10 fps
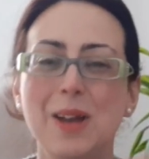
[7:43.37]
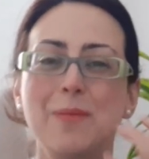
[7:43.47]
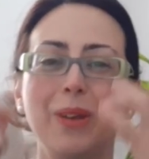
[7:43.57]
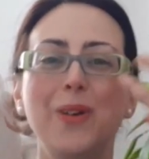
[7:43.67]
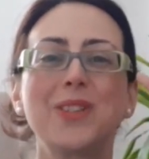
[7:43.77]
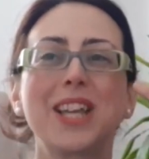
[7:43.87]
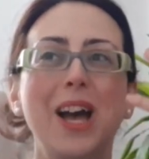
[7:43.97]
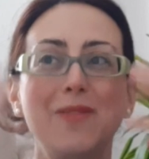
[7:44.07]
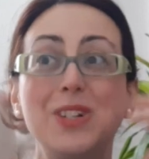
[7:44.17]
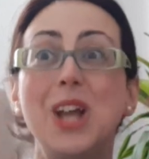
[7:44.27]
because I
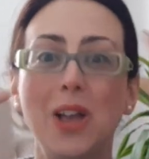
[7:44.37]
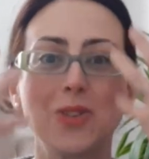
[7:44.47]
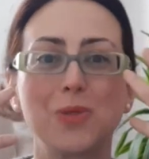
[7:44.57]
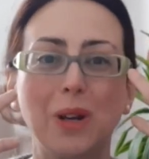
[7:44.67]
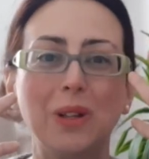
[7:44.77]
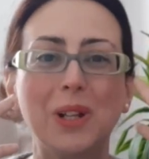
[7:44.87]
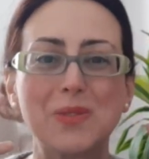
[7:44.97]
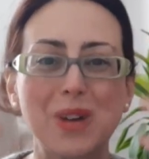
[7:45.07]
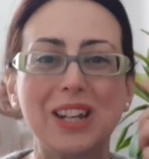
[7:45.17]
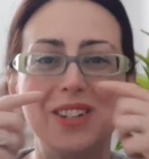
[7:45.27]
have a natural
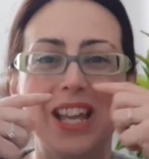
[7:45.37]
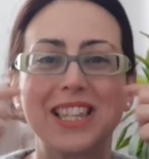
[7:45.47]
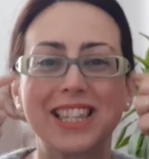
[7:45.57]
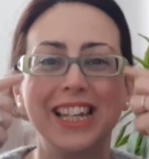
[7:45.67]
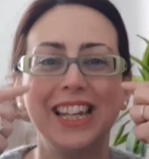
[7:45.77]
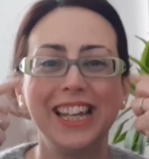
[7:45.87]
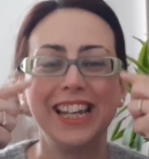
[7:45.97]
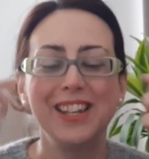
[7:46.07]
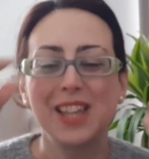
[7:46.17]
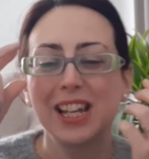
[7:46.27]
redness
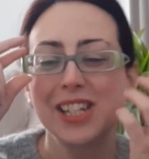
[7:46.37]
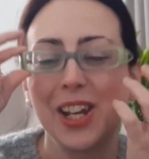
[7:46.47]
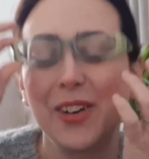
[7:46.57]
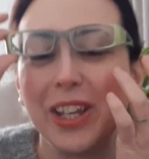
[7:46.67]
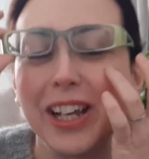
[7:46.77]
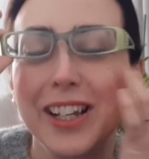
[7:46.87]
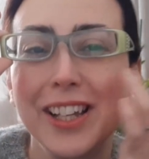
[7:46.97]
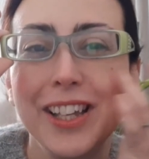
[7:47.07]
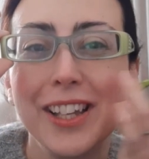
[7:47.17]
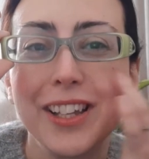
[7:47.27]
in that area
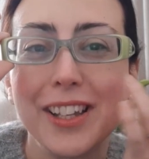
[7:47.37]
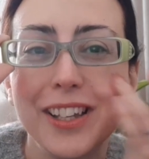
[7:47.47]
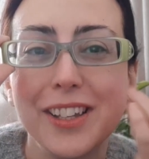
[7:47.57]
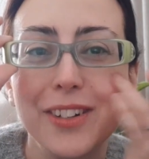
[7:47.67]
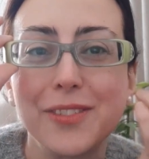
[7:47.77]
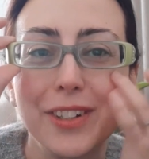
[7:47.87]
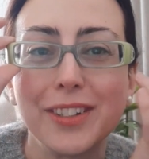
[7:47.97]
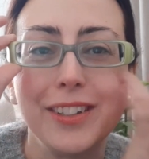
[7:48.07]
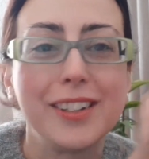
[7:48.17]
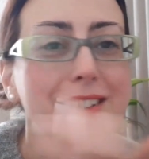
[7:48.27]
uh, over
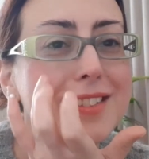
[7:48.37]
here.